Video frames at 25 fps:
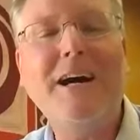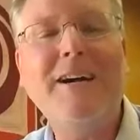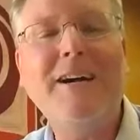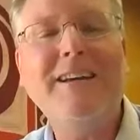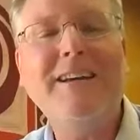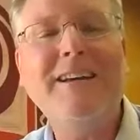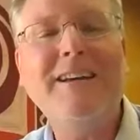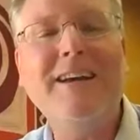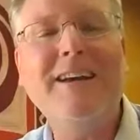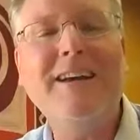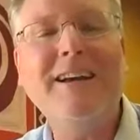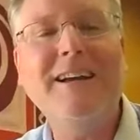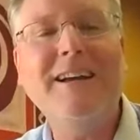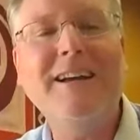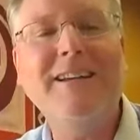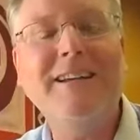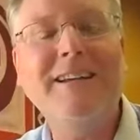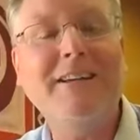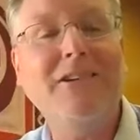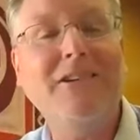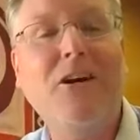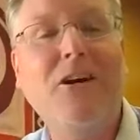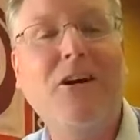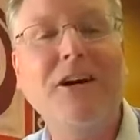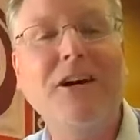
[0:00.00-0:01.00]

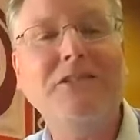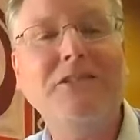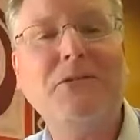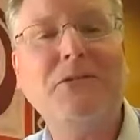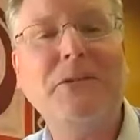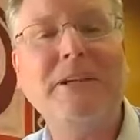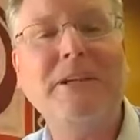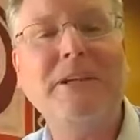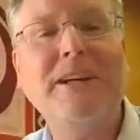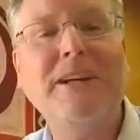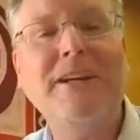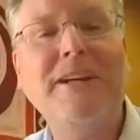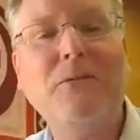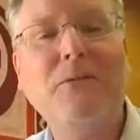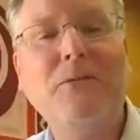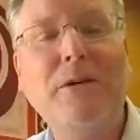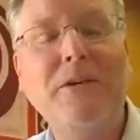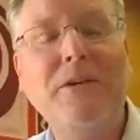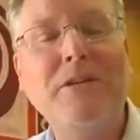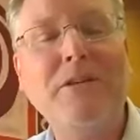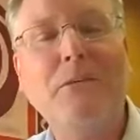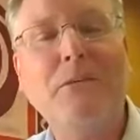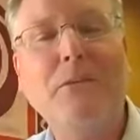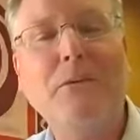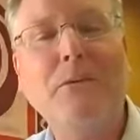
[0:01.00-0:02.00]
in Austria, where
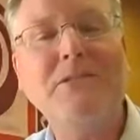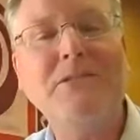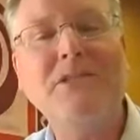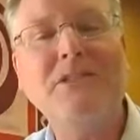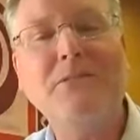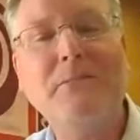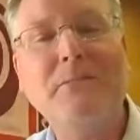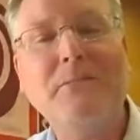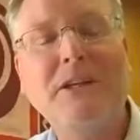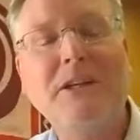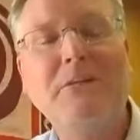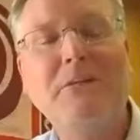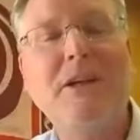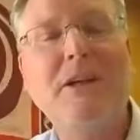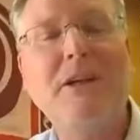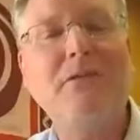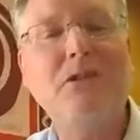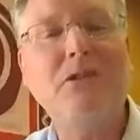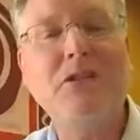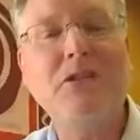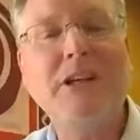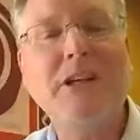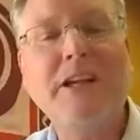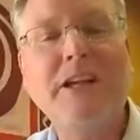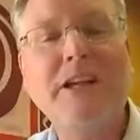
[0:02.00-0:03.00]
there was this big
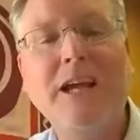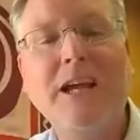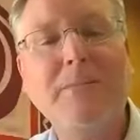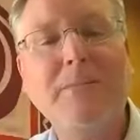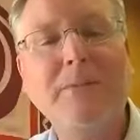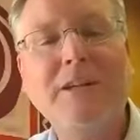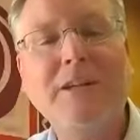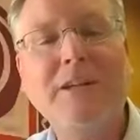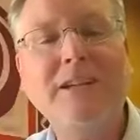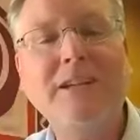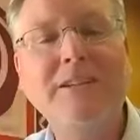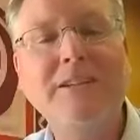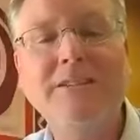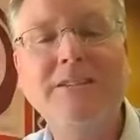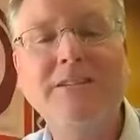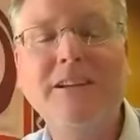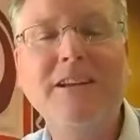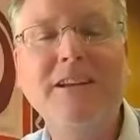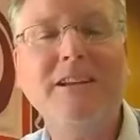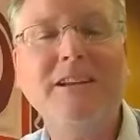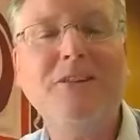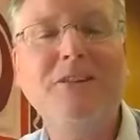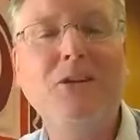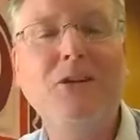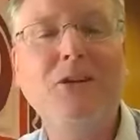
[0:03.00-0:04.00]
refugee camp. And he
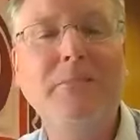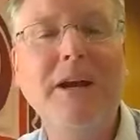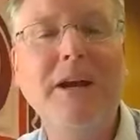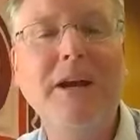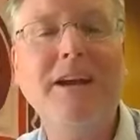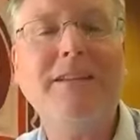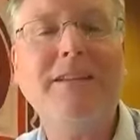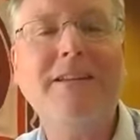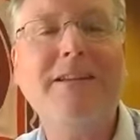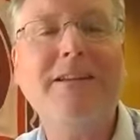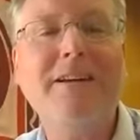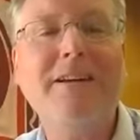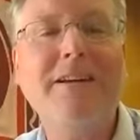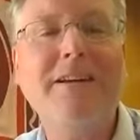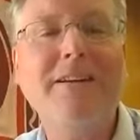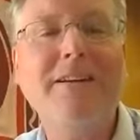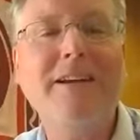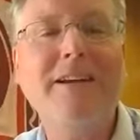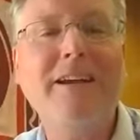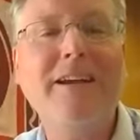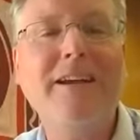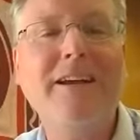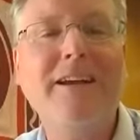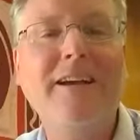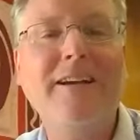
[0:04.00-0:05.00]
said, go back there
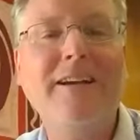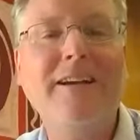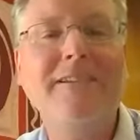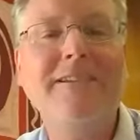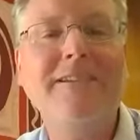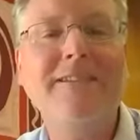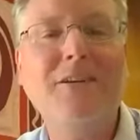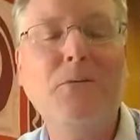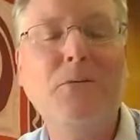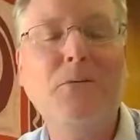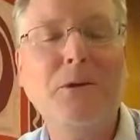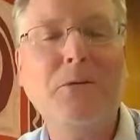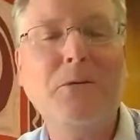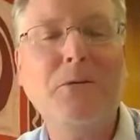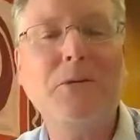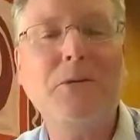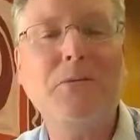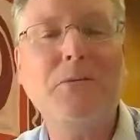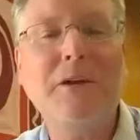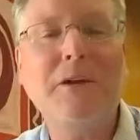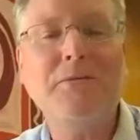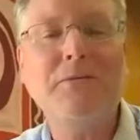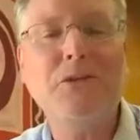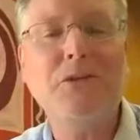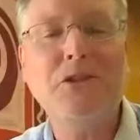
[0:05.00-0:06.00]
and work with
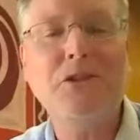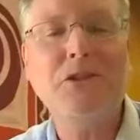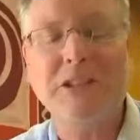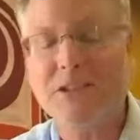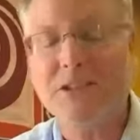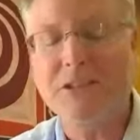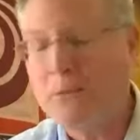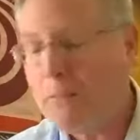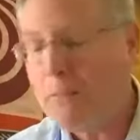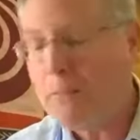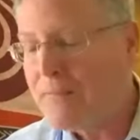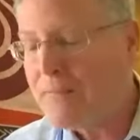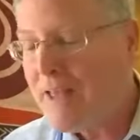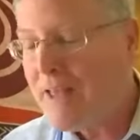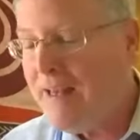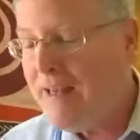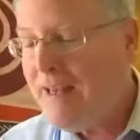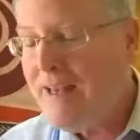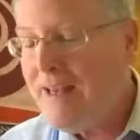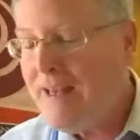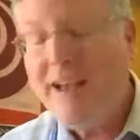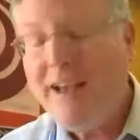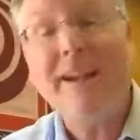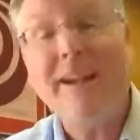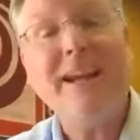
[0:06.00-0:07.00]
refugees.
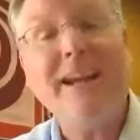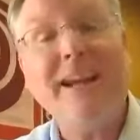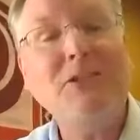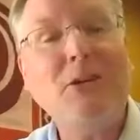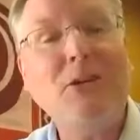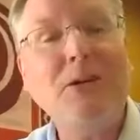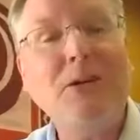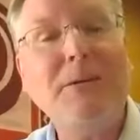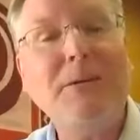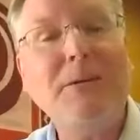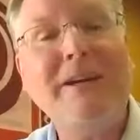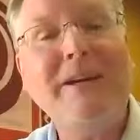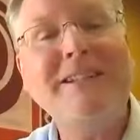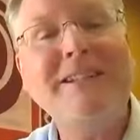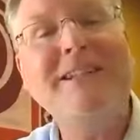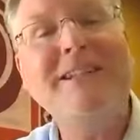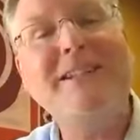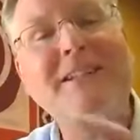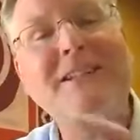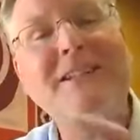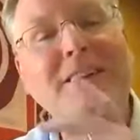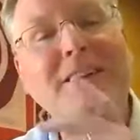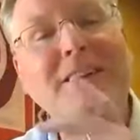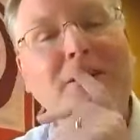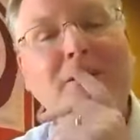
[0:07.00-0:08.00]
And I told him, I said,
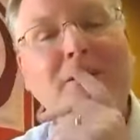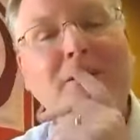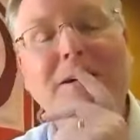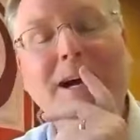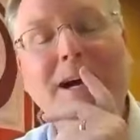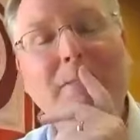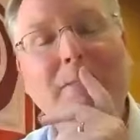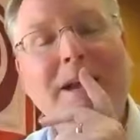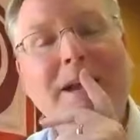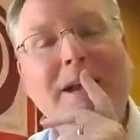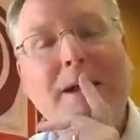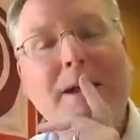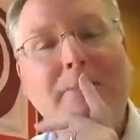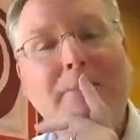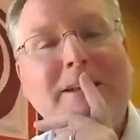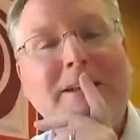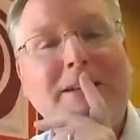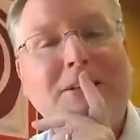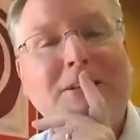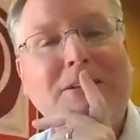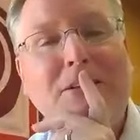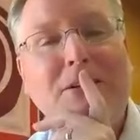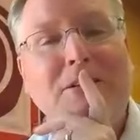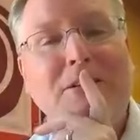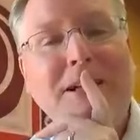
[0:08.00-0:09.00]
I'm happy to
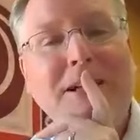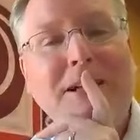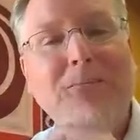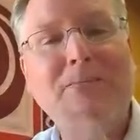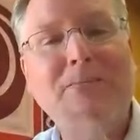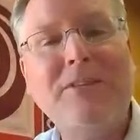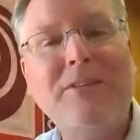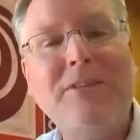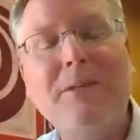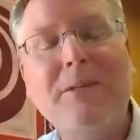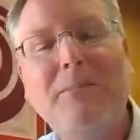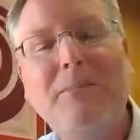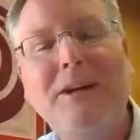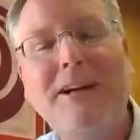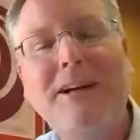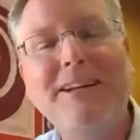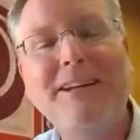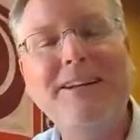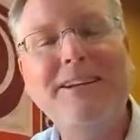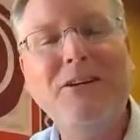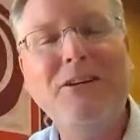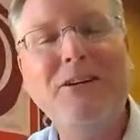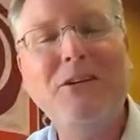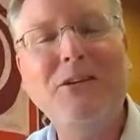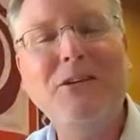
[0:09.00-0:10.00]
do it, but
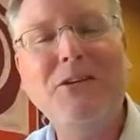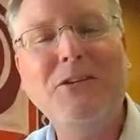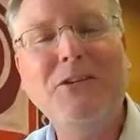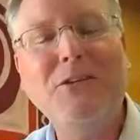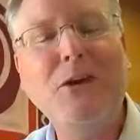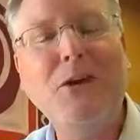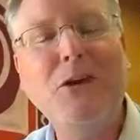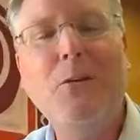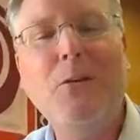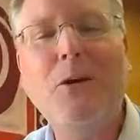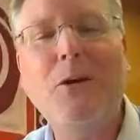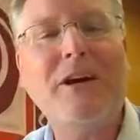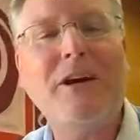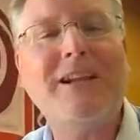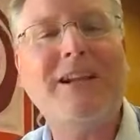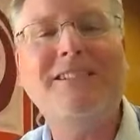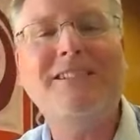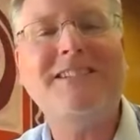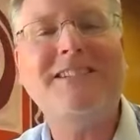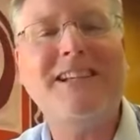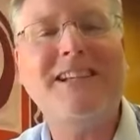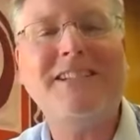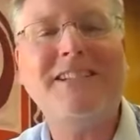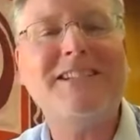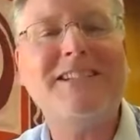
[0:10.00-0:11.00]
no
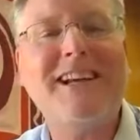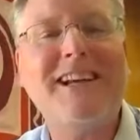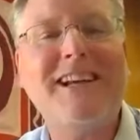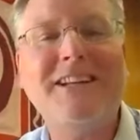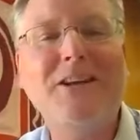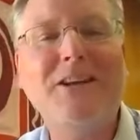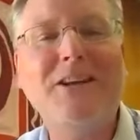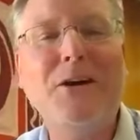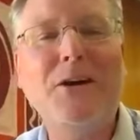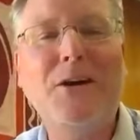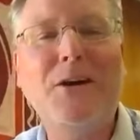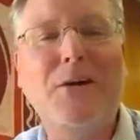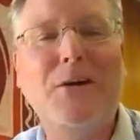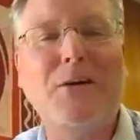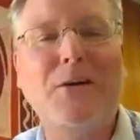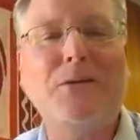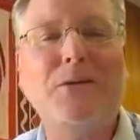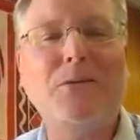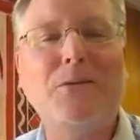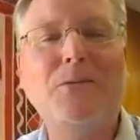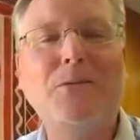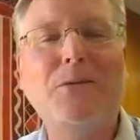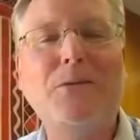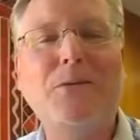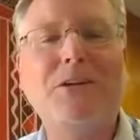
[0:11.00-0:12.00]
organization I
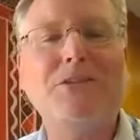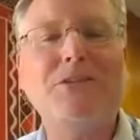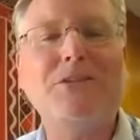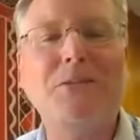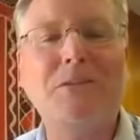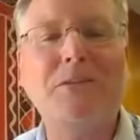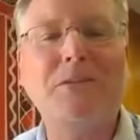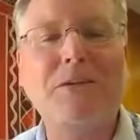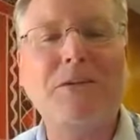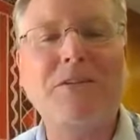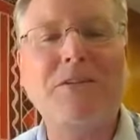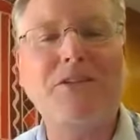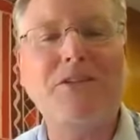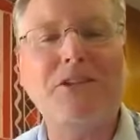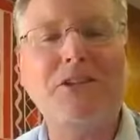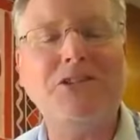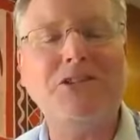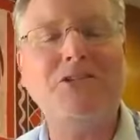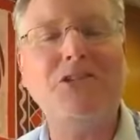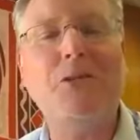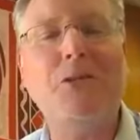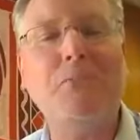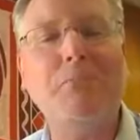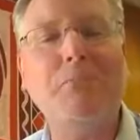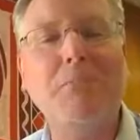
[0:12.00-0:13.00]
know works with refugees,
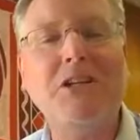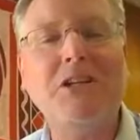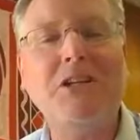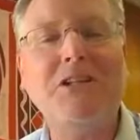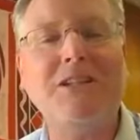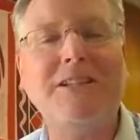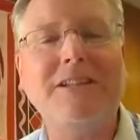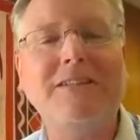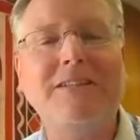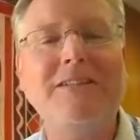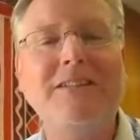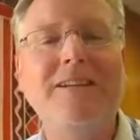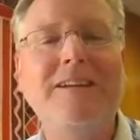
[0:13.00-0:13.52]
no mission,